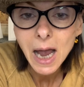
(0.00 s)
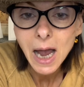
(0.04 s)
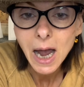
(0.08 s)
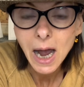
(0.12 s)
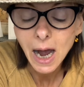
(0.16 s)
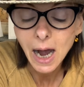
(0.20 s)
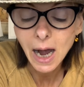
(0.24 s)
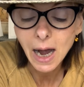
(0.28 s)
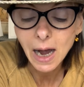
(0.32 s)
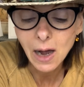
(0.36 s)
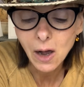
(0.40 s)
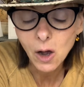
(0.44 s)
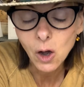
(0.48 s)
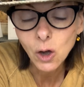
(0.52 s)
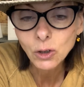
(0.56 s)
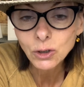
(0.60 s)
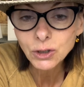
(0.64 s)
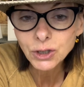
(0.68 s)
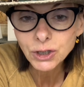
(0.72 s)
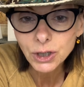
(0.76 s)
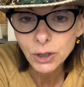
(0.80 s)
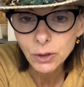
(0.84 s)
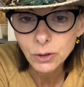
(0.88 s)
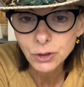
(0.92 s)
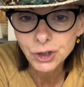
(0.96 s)

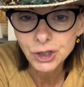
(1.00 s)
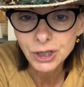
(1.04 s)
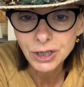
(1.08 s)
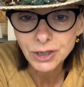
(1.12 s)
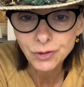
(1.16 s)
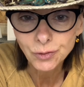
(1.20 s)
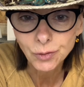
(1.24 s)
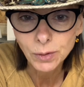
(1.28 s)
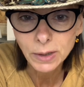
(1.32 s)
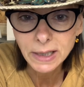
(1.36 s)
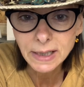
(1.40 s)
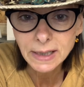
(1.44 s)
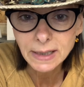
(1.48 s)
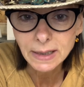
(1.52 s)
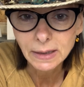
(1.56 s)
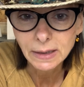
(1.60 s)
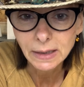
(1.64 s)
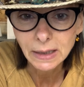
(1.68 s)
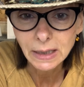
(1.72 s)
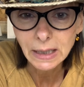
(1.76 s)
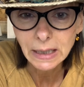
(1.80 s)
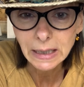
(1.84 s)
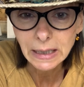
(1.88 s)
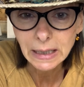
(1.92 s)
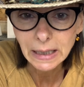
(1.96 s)
Also, just
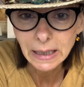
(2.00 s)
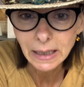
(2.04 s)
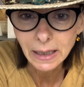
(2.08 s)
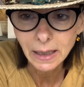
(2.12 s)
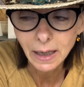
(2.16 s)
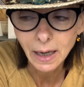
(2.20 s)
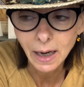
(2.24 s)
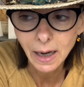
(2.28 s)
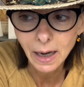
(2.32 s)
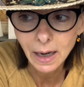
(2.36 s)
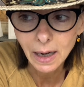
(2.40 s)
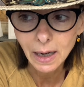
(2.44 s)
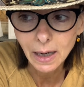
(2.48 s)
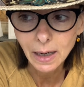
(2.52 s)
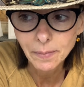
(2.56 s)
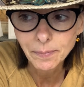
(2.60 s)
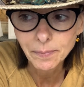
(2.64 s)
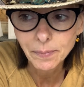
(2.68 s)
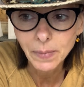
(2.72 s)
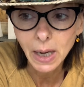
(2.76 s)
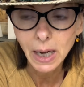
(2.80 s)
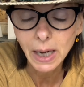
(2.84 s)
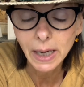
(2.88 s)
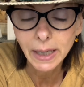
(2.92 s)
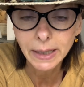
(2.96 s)
recently,
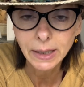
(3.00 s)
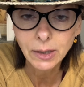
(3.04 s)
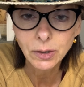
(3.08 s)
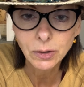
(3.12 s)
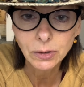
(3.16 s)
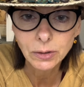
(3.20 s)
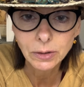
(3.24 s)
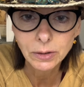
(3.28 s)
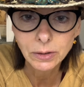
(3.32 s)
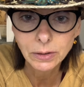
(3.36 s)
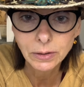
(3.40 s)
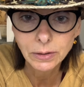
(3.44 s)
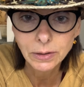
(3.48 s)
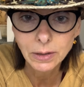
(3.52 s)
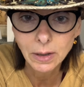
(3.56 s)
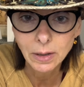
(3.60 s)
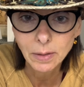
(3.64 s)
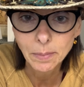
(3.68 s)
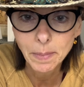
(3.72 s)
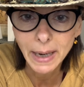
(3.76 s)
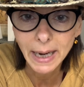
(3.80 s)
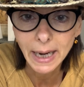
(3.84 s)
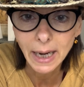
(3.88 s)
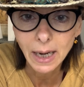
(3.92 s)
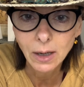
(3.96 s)
I heard
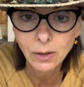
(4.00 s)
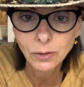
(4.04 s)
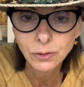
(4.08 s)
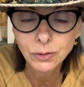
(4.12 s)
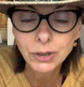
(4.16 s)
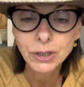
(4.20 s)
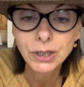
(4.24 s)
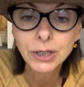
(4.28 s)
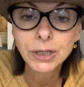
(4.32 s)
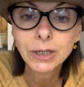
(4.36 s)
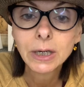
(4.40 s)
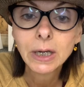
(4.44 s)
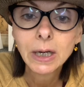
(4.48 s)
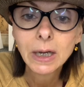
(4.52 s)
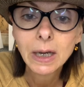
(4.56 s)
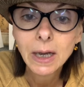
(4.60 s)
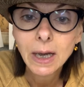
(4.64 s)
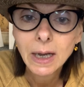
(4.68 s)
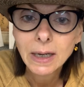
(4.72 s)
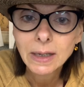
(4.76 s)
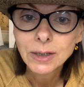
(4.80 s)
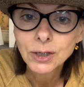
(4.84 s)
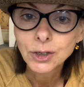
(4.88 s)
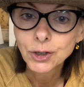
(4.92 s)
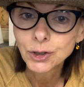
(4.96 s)
about
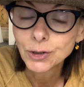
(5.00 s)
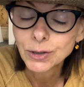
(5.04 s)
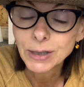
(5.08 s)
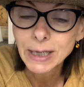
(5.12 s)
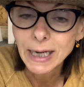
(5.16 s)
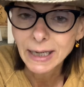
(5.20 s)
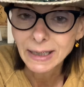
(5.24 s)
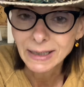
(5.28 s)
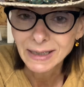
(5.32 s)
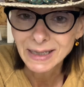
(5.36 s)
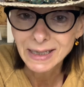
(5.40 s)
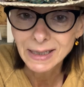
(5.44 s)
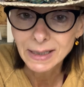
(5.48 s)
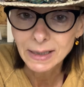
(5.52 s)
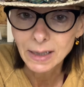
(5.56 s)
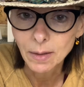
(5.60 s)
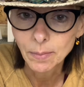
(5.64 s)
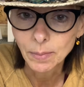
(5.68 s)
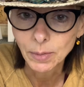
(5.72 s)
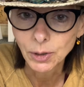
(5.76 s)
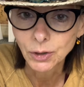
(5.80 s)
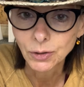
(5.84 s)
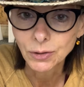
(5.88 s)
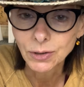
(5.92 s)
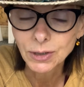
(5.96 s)
Suzanne
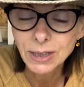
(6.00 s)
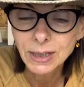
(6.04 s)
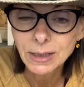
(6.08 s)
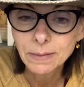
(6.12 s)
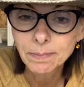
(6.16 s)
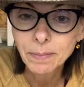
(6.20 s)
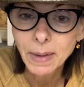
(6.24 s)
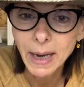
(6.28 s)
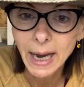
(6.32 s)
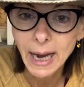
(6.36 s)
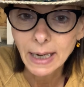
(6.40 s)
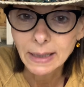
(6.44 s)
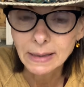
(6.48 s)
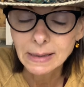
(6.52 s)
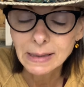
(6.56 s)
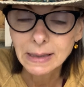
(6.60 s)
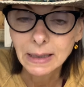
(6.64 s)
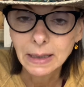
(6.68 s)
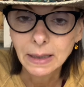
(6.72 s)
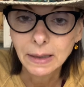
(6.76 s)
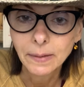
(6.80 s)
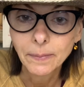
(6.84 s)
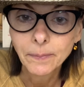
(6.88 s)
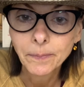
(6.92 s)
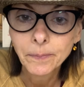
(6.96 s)
Somers
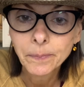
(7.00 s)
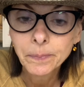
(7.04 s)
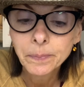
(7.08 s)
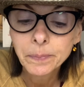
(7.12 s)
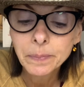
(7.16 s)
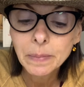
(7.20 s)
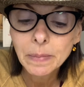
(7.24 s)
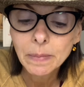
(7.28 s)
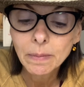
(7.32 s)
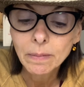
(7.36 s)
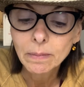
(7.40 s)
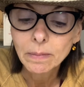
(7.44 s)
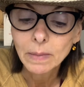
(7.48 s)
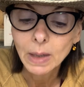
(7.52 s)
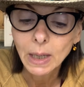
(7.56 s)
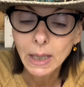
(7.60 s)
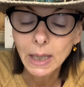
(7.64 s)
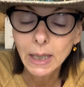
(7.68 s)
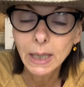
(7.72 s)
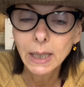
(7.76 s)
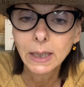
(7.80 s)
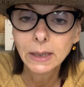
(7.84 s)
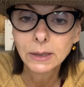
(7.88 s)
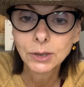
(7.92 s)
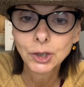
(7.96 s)
passing.
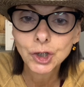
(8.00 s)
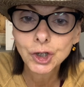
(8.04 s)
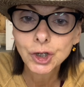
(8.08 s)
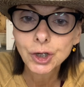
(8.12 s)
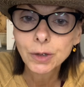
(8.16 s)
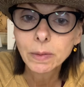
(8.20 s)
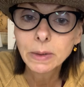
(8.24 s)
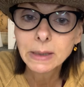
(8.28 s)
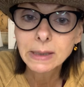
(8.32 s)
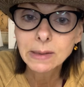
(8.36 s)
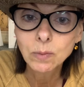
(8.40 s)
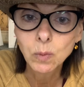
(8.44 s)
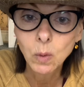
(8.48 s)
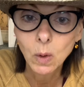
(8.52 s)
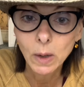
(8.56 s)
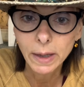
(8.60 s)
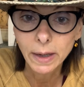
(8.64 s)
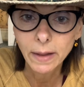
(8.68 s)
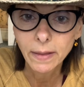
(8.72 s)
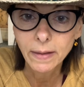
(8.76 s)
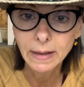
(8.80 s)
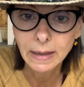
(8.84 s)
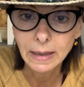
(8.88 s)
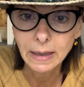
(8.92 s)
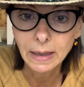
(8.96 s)
And she was one
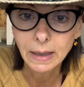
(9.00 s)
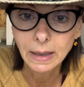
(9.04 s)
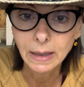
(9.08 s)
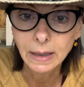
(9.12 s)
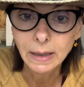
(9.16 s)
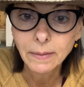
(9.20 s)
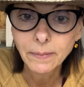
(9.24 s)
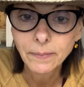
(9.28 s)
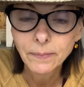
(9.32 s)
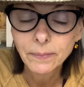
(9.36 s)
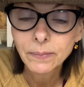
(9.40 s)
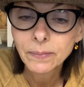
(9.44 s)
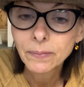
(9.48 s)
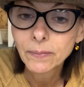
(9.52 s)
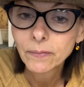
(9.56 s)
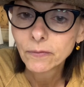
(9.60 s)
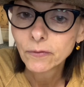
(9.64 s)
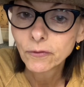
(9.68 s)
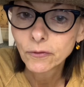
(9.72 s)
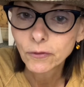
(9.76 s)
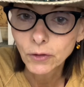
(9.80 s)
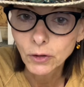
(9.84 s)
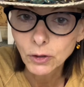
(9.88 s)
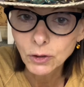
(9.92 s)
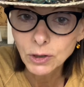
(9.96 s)
of the
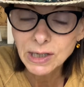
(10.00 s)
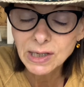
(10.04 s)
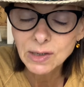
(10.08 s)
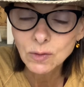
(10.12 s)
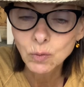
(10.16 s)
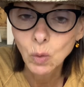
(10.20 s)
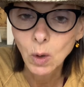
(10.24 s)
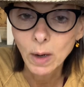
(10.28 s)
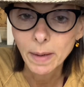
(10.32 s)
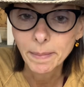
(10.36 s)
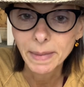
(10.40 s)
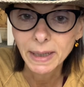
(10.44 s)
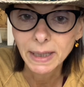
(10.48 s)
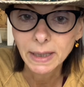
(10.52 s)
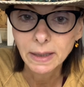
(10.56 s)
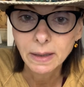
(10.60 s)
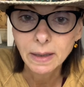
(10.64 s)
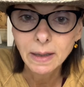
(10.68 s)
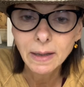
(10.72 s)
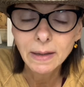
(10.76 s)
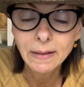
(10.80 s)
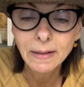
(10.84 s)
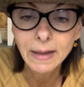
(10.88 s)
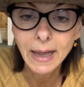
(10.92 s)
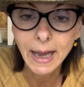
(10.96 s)
first
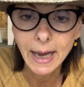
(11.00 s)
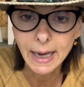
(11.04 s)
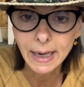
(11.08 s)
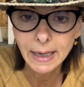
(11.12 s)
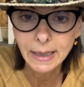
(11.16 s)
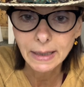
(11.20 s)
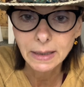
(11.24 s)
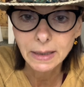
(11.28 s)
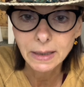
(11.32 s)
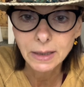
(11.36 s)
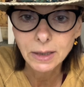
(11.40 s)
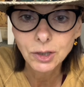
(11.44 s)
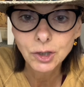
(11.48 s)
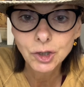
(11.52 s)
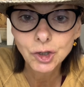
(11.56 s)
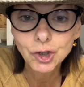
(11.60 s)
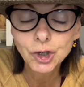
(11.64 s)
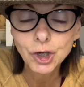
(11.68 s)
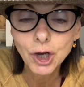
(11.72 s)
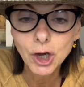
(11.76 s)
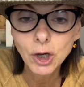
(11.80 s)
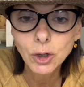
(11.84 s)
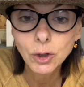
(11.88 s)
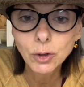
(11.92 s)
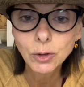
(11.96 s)
women that
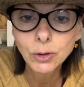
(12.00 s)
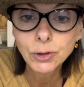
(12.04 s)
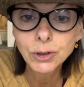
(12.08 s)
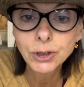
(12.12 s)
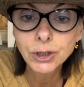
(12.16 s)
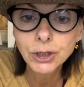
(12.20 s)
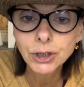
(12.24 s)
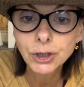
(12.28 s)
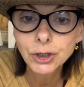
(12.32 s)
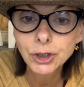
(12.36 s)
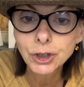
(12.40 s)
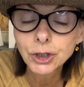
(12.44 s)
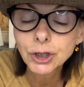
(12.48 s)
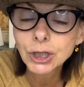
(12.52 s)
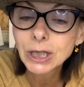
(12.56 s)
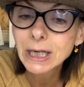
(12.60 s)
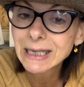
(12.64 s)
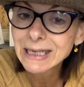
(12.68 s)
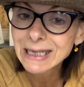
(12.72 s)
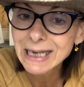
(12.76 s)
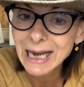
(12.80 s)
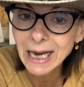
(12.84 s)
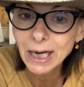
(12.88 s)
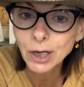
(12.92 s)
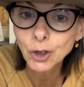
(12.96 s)
chose to
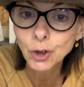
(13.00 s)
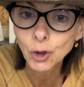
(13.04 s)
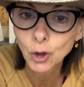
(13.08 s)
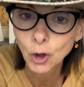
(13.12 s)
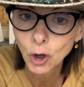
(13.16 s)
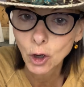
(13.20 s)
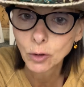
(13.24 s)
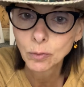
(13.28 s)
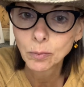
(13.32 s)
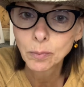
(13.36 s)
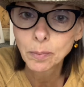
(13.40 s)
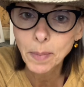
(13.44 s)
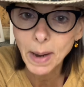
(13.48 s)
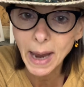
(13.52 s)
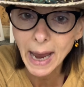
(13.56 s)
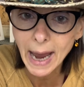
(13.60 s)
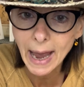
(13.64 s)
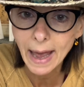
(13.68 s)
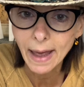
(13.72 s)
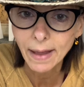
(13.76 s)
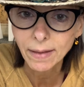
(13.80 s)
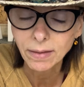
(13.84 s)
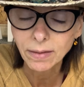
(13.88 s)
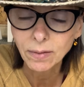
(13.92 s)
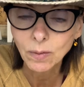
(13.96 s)
take her own
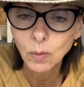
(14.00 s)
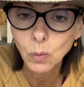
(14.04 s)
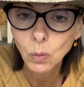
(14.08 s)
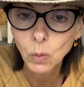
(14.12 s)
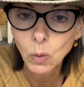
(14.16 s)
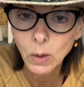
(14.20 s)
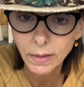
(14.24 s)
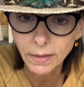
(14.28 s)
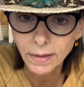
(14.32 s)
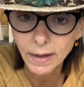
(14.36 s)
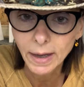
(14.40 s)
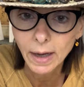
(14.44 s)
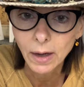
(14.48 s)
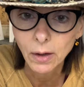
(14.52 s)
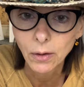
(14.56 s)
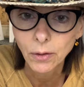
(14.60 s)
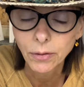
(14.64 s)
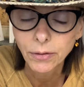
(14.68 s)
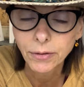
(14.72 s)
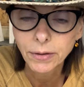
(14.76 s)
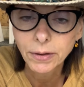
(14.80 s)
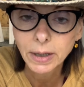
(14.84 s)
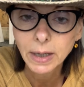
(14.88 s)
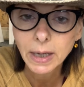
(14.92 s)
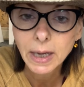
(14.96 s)
path with health